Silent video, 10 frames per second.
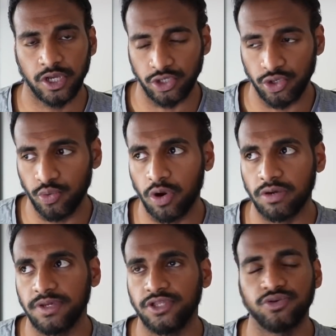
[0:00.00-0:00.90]
You
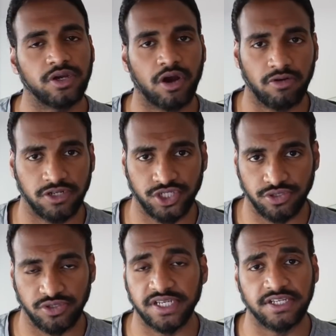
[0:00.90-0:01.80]
want me to encourage you
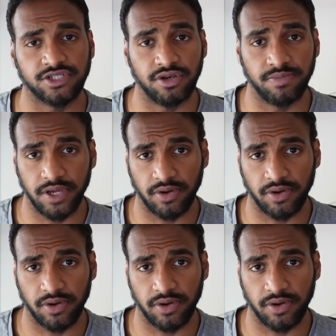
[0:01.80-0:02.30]
to say it's going to be